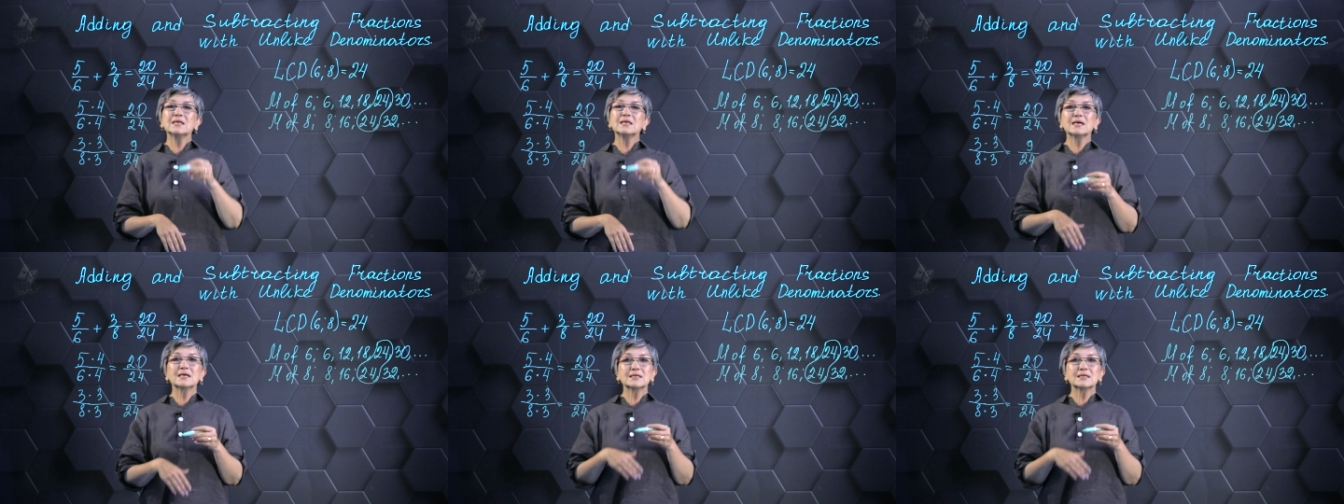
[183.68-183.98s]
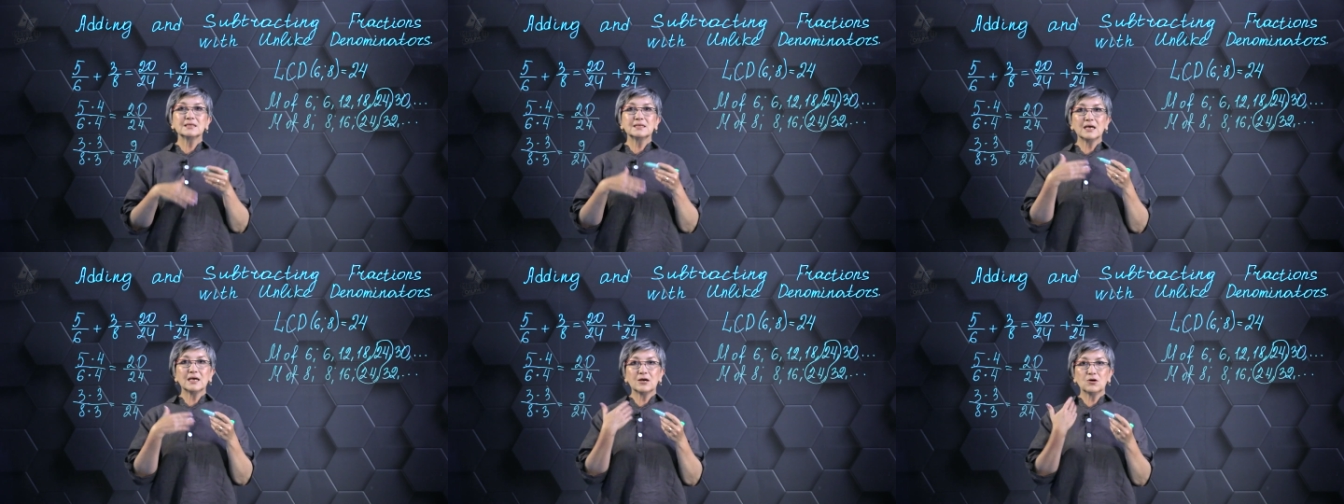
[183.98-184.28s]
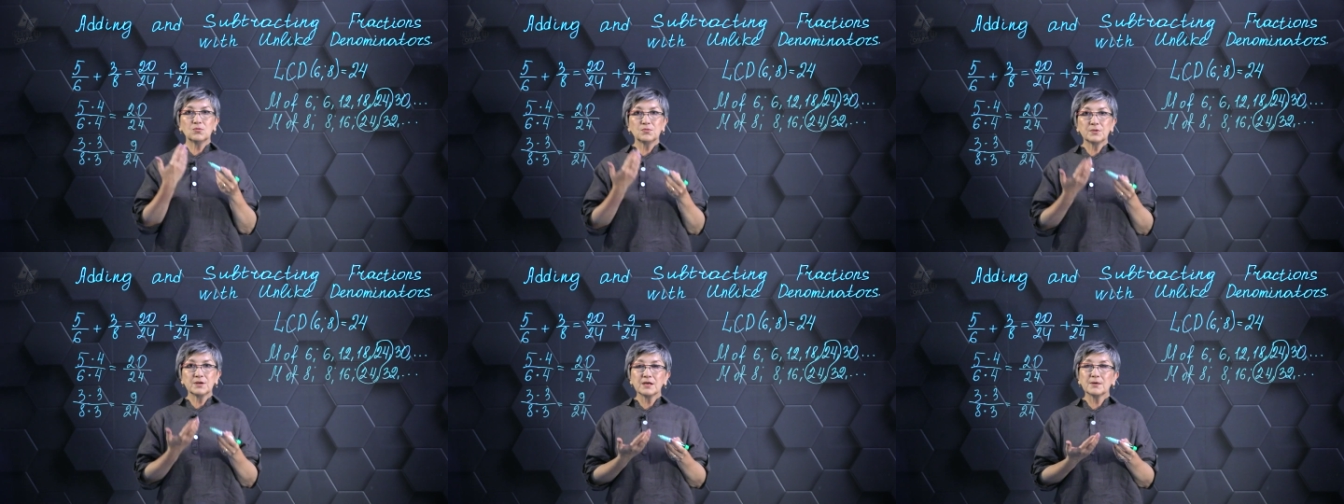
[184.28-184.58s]
And then
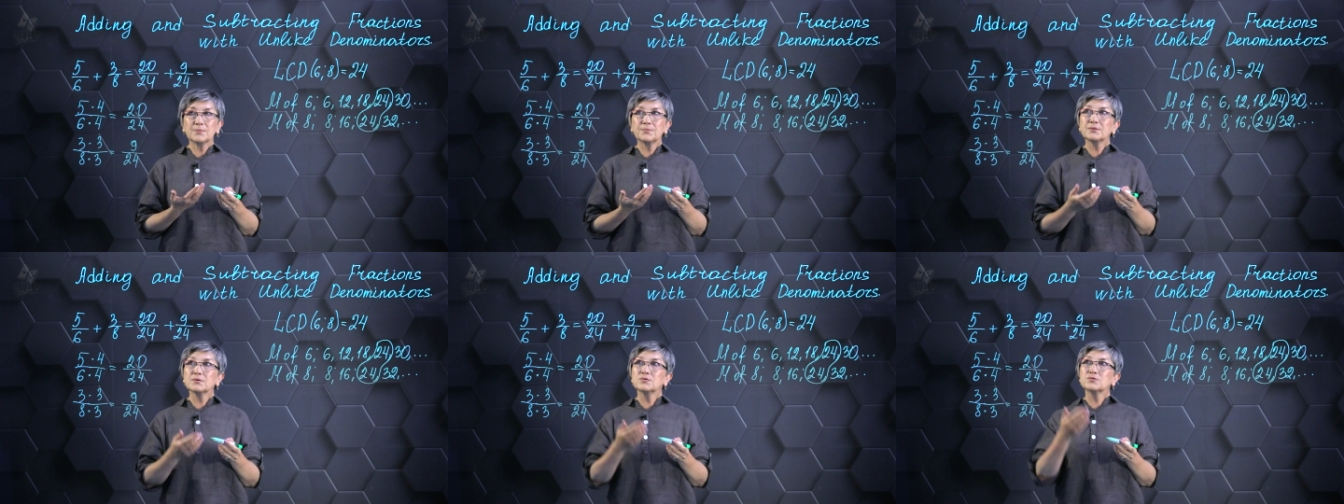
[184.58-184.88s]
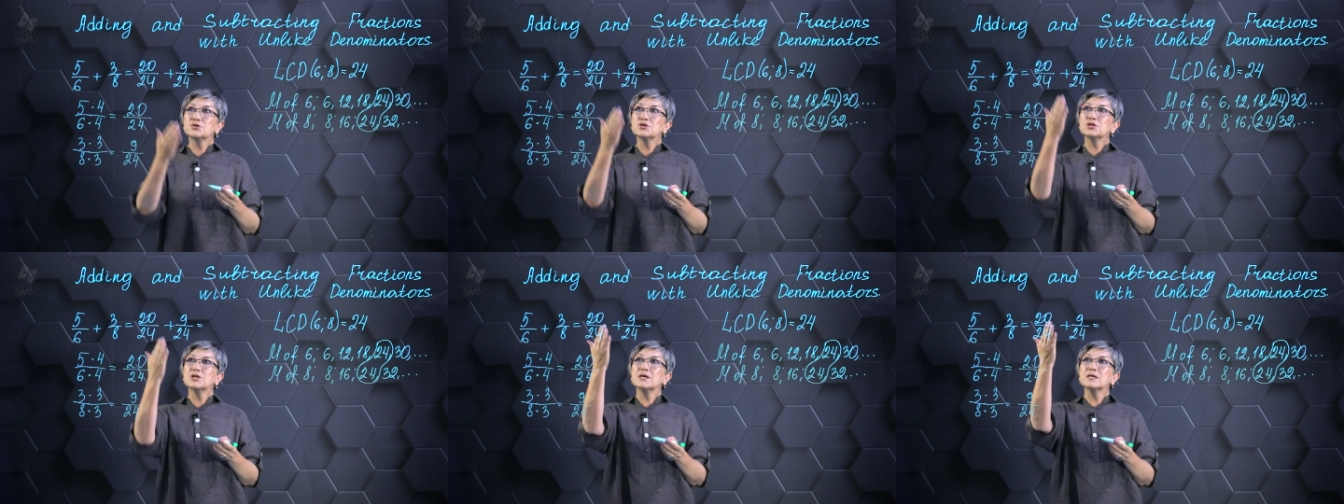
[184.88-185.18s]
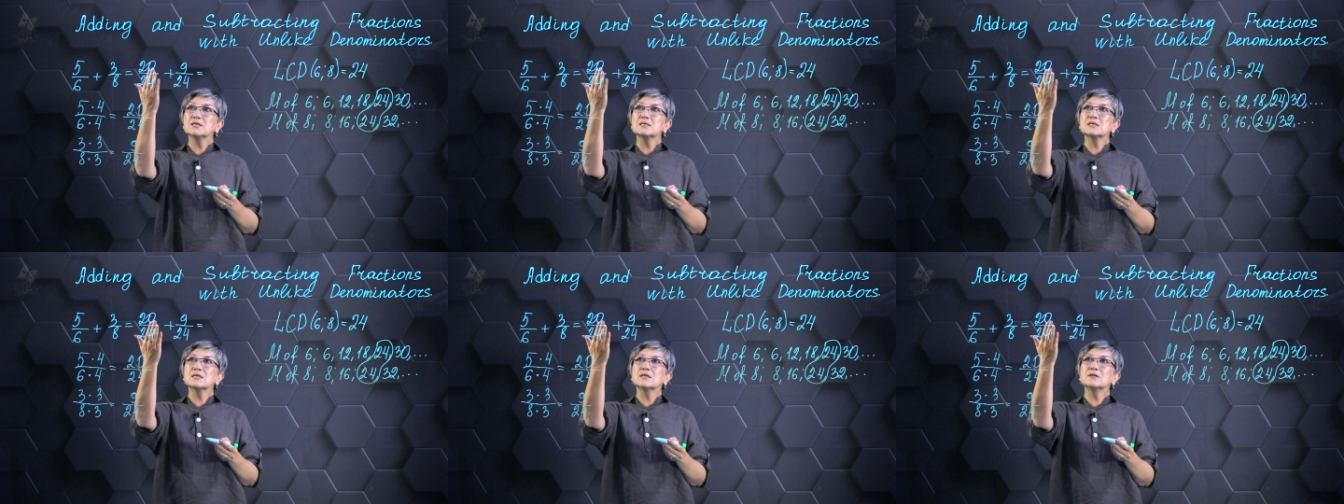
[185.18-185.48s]
I conclude with
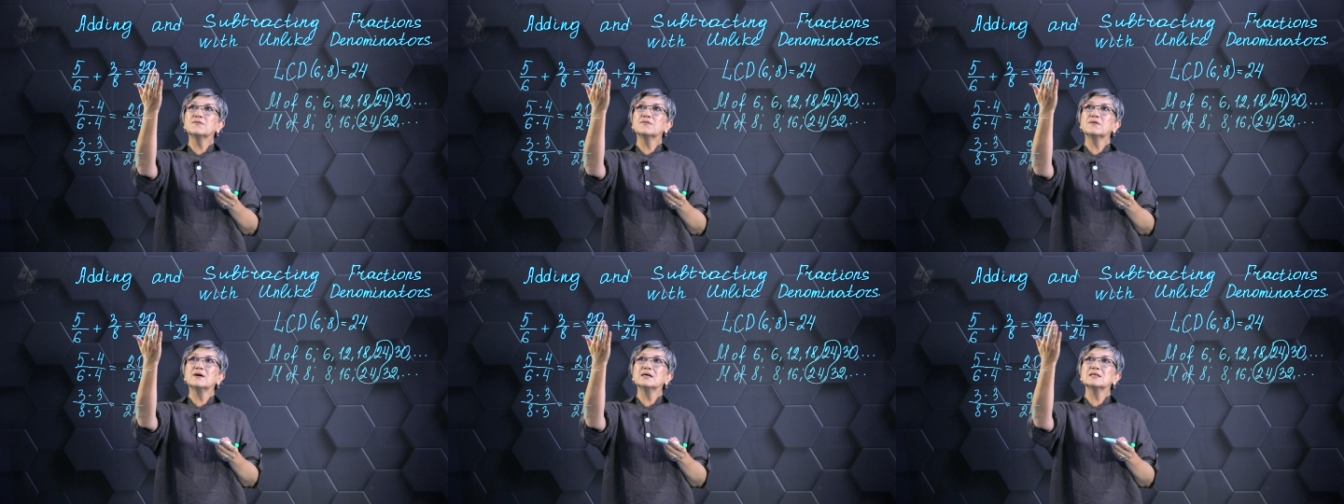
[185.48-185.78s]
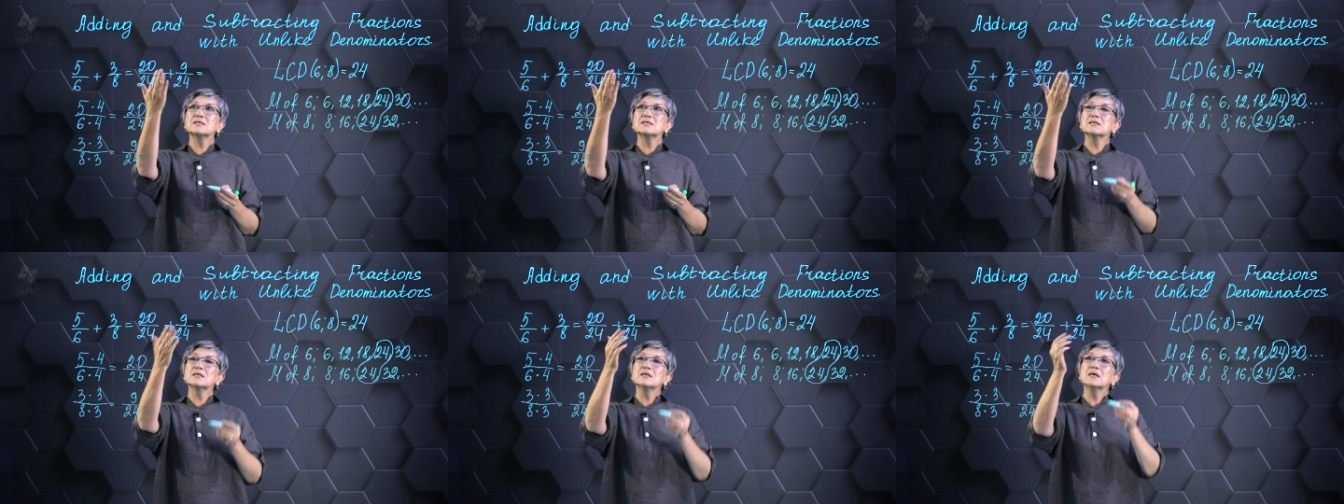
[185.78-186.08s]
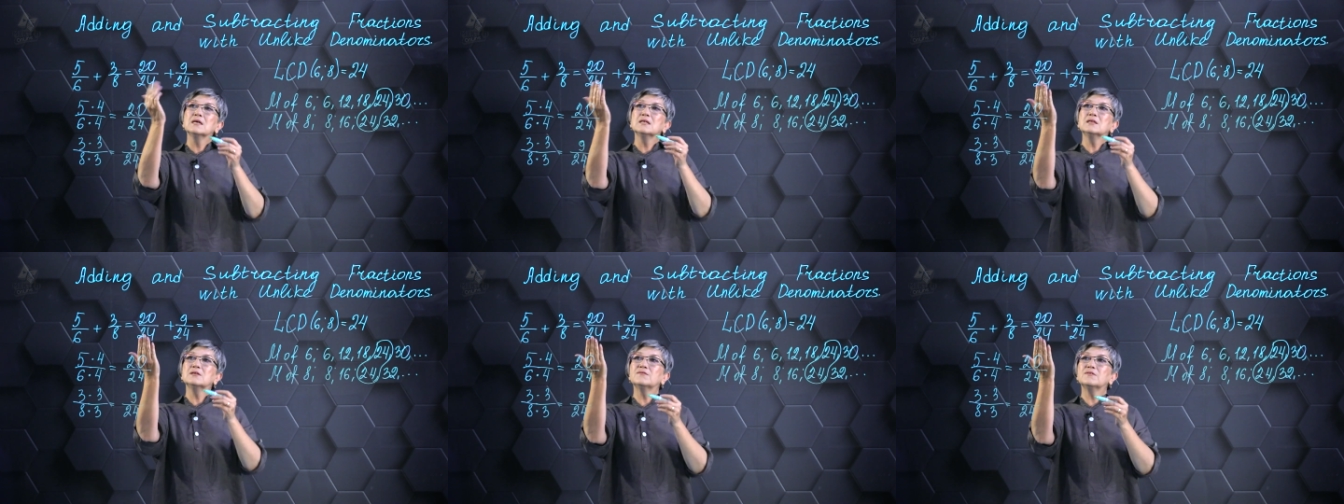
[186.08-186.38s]
a total of
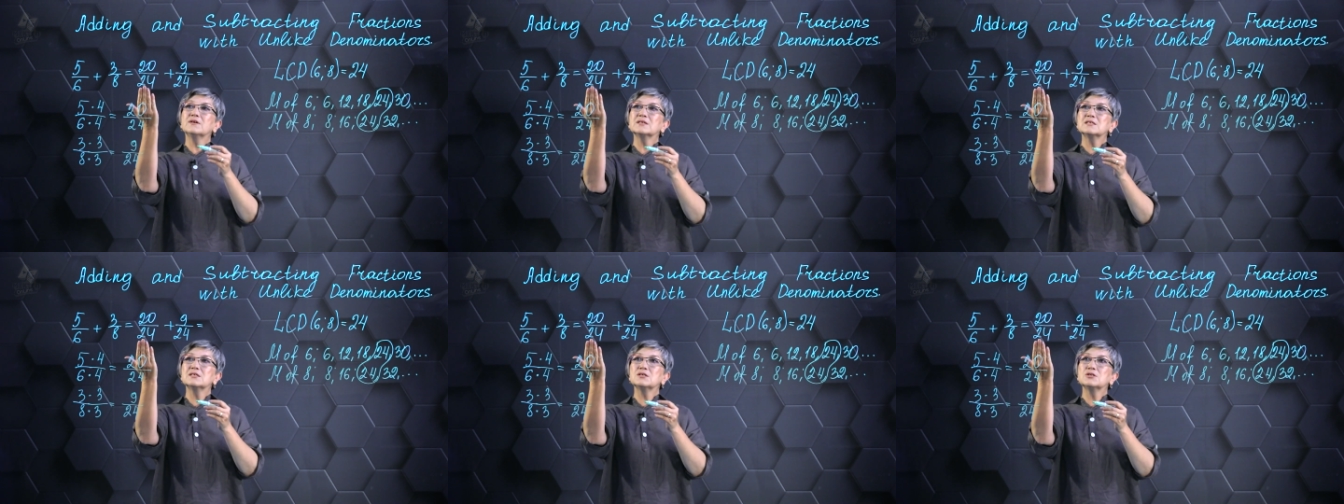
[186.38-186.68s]
twenty.